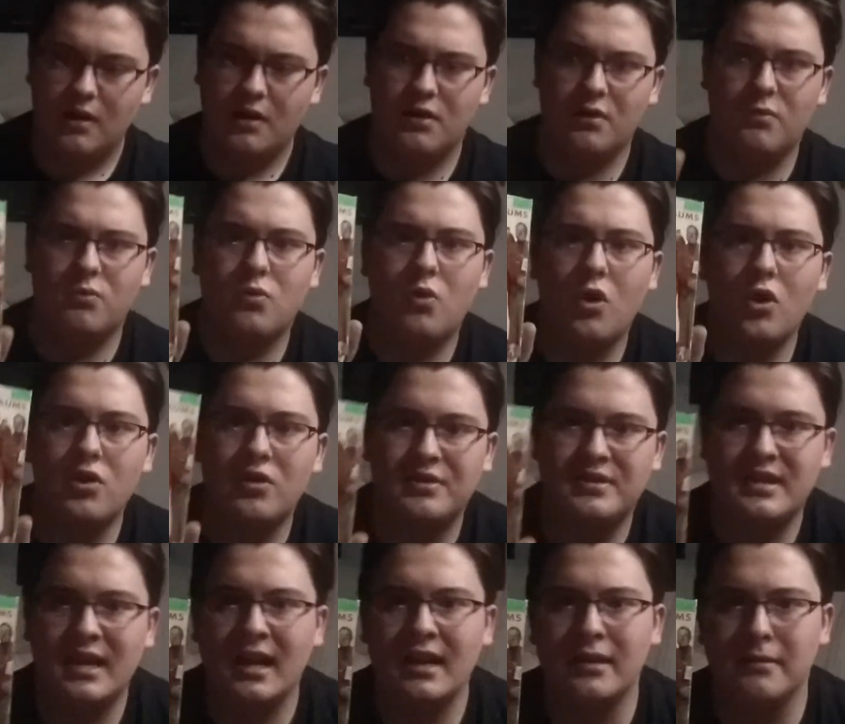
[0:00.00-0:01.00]
The Royal
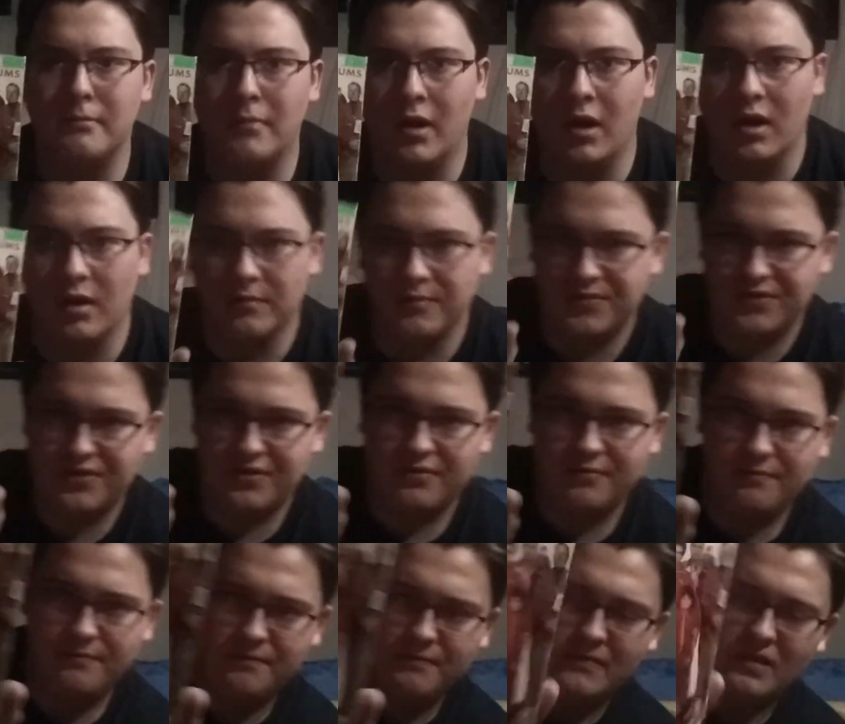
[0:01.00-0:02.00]
Tenenbaums.
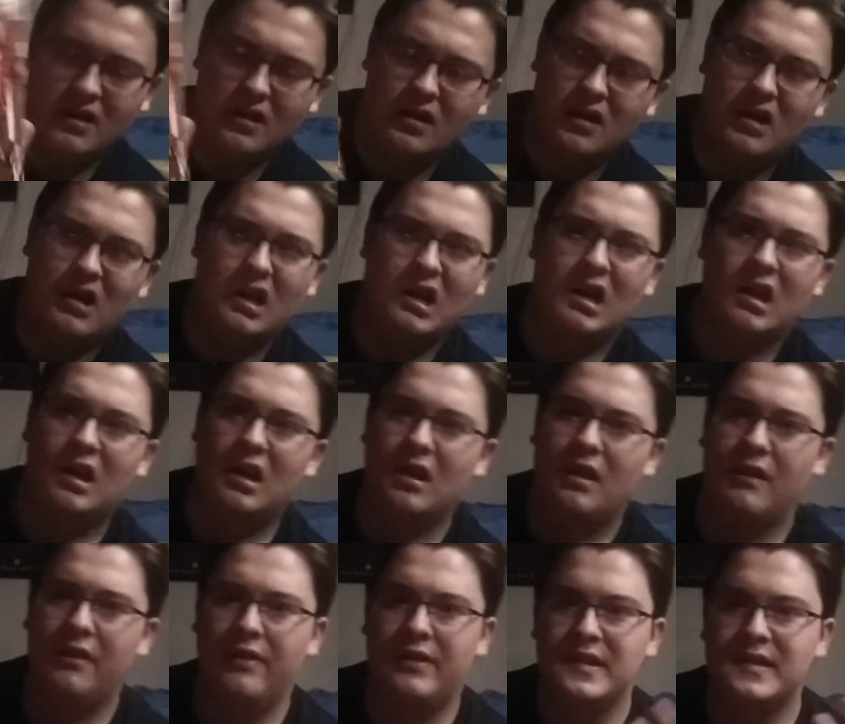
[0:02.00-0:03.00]

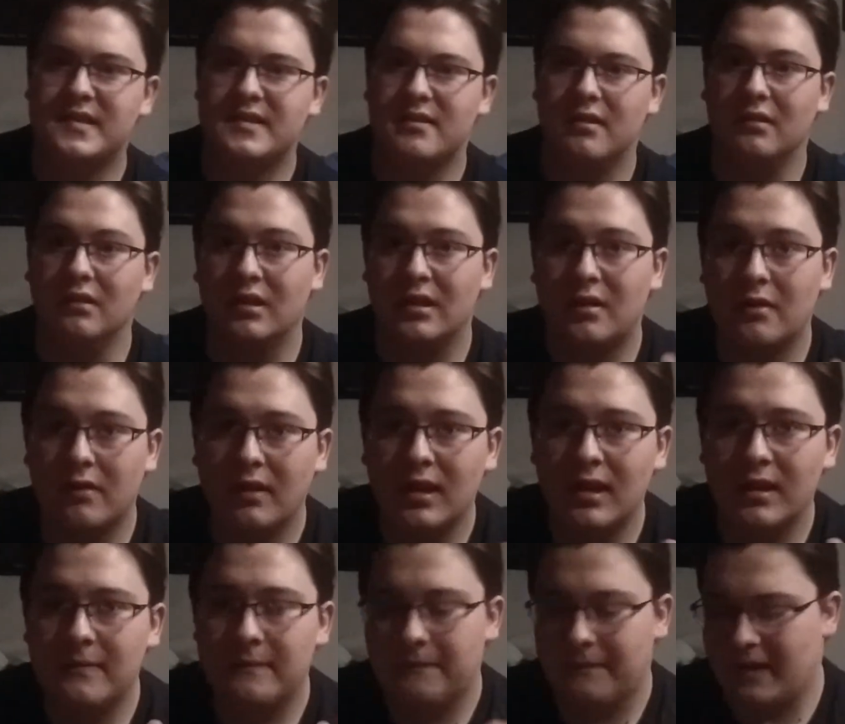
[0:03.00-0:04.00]
This
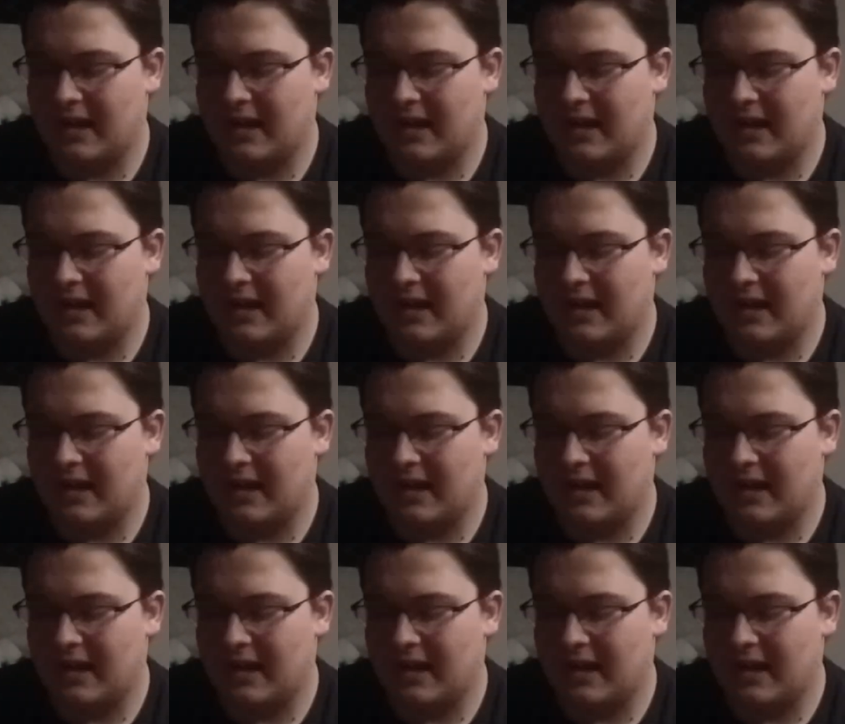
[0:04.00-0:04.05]
literally,